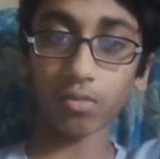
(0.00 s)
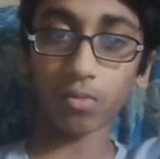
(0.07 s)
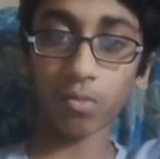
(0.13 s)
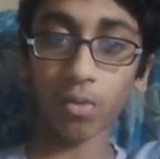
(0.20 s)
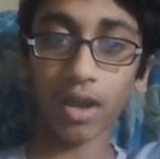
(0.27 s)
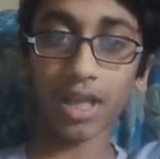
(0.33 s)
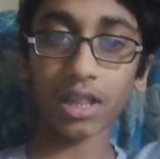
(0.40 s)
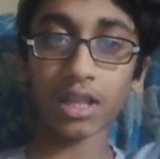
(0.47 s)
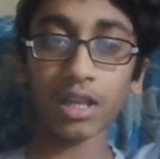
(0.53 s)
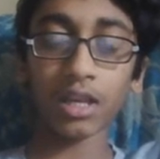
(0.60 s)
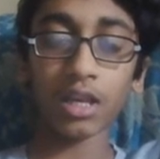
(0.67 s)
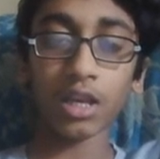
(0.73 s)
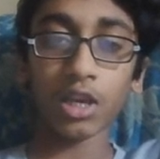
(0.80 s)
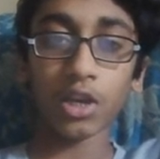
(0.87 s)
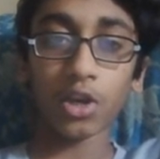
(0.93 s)
Well,
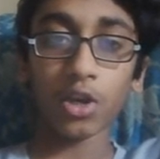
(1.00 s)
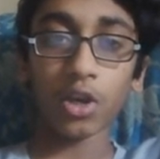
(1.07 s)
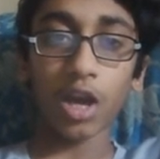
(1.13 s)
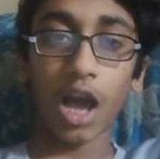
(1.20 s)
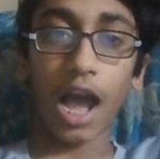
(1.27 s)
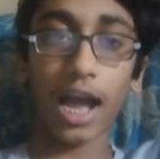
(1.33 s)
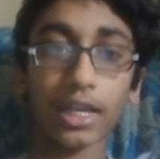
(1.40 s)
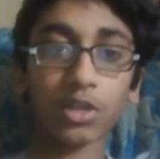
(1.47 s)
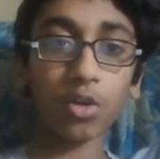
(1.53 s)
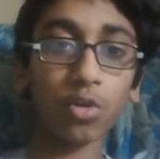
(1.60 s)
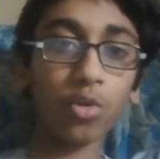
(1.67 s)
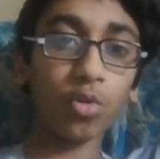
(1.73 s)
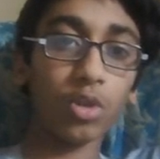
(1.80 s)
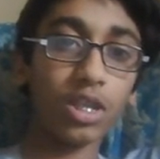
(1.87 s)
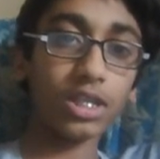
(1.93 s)
I
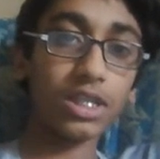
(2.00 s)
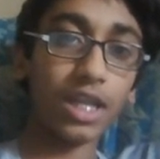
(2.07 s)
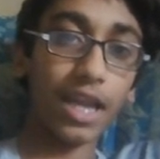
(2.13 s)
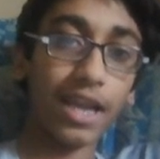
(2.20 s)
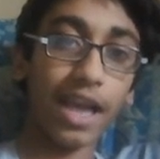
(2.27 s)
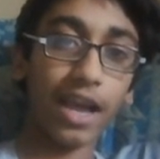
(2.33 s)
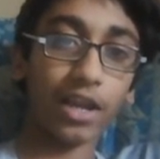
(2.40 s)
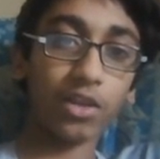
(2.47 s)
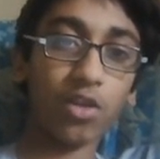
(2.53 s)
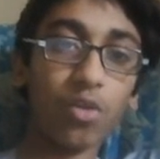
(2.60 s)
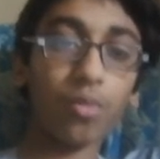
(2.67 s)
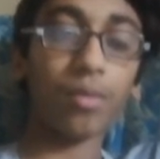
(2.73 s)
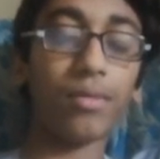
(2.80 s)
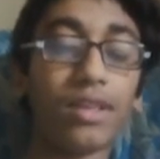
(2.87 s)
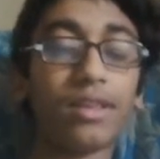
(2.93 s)
told you this
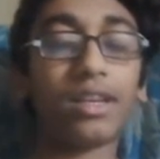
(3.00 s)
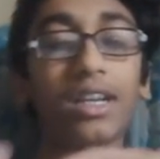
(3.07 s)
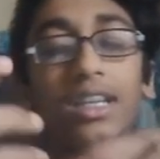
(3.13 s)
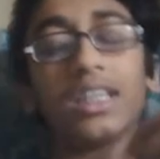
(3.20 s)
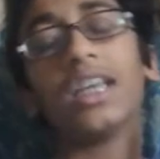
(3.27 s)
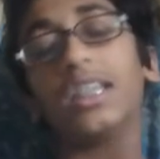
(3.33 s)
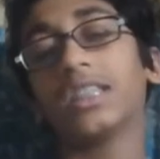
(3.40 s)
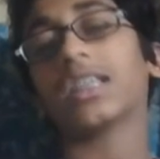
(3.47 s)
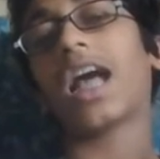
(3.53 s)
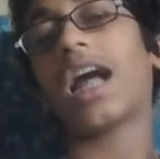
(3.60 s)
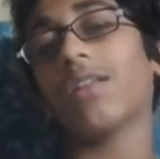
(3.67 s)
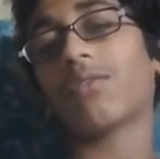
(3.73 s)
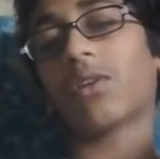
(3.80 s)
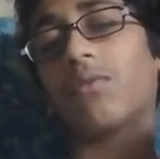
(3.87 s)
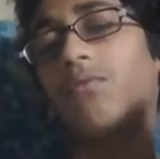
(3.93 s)
diagonal, it's
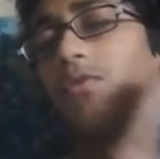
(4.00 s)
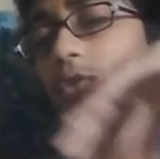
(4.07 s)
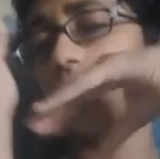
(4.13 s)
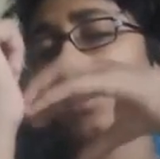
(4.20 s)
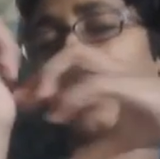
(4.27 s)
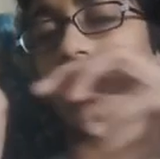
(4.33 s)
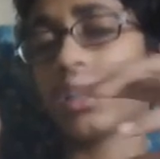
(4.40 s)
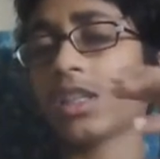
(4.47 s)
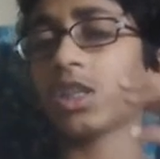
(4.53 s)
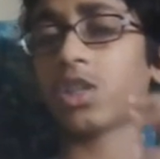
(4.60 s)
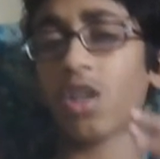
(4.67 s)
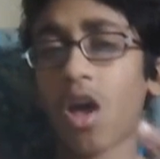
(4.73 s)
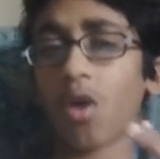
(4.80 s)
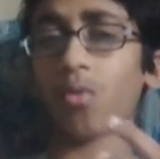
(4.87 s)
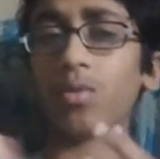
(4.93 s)
kind of confusing because
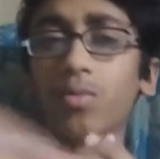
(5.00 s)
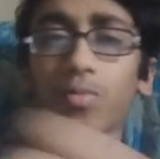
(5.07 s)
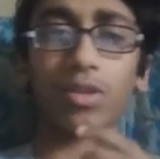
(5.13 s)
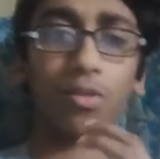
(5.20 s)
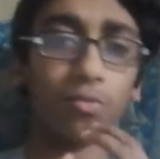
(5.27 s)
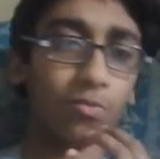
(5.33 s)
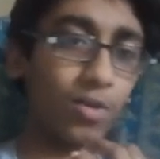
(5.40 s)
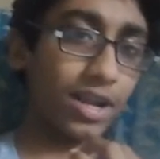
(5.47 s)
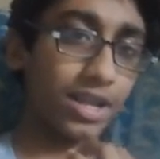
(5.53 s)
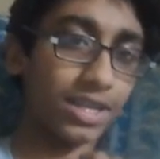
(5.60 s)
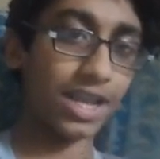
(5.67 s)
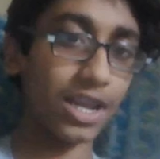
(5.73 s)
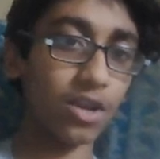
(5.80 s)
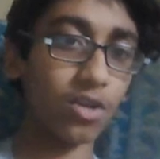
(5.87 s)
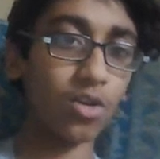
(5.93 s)
it's not always with a
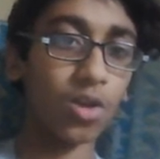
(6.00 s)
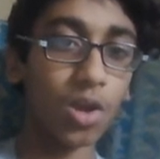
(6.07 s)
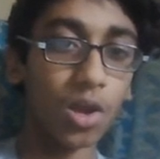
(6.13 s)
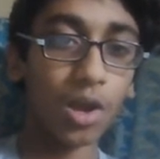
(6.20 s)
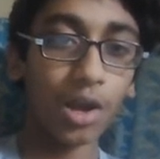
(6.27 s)
rectangle,